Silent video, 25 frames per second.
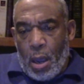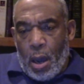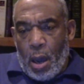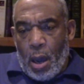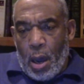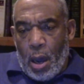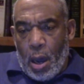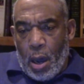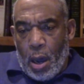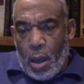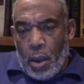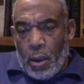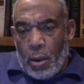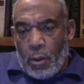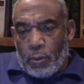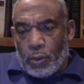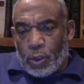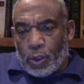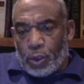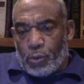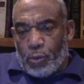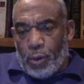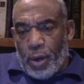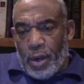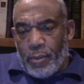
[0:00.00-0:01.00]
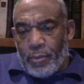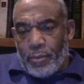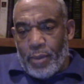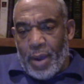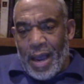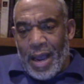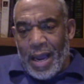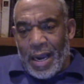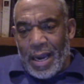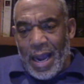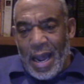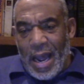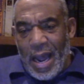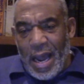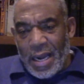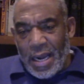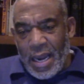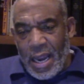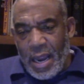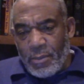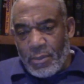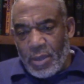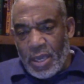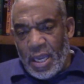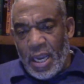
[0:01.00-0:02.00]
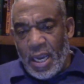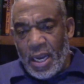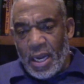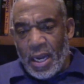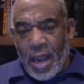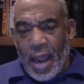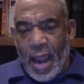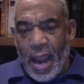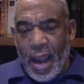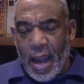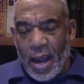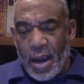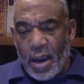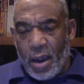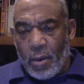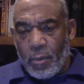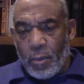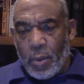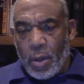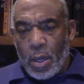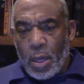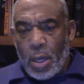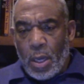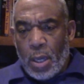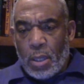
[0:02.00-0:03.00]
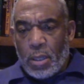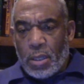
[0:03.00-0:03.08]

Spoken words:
it was written by a guy named Ken Ham